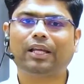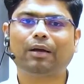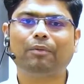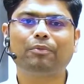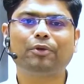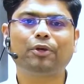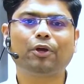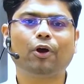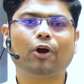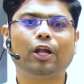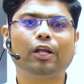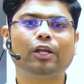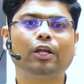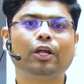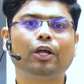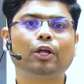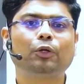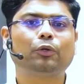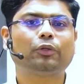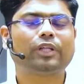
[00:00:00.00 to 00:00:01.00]
you all
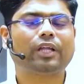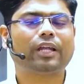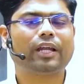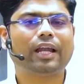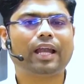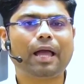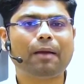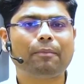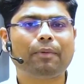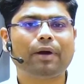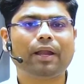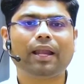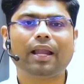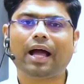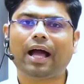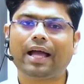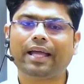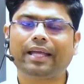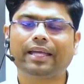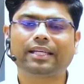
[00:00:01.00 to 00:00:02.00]
to the Reliable
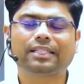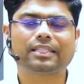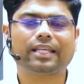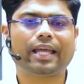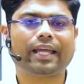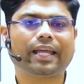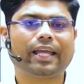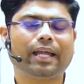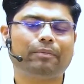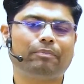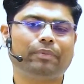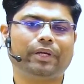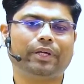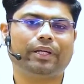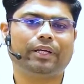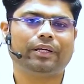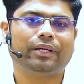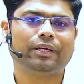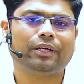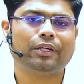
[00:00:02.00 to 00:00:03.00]
IAS Academy.
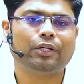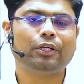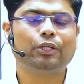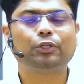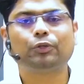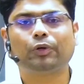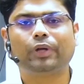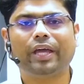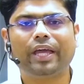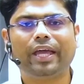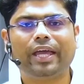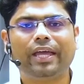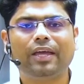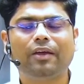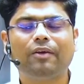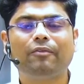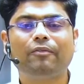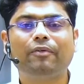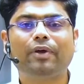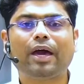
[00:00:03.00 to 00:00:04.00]
Today
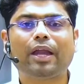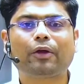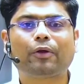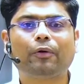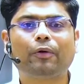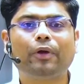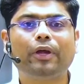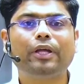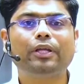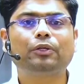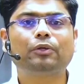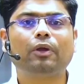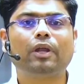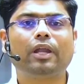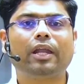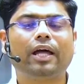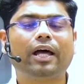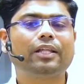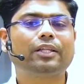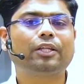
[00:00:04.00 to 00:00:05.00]
we are going to
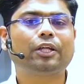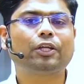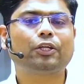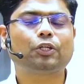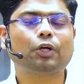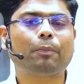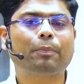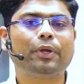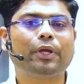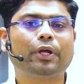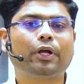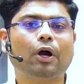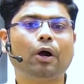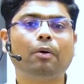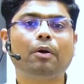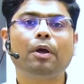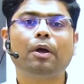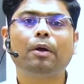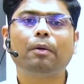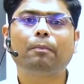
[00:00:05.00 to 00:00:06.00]
learn the topic of
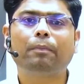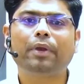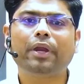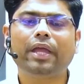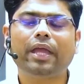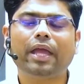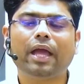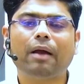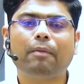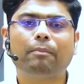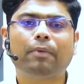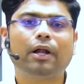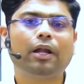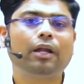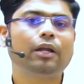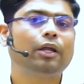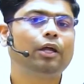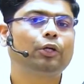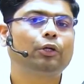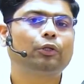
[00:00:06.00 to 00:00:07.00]
Preamble
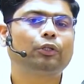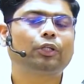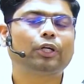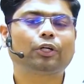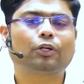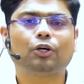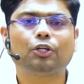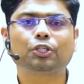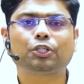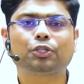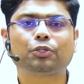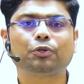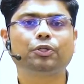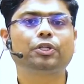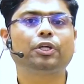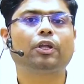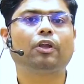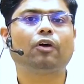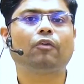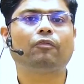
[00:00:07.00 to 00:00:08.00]
to the
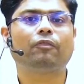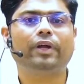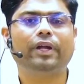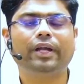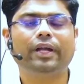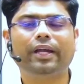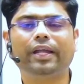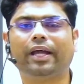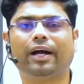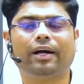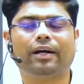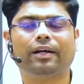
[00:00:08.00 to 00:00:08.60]
Constitution of India.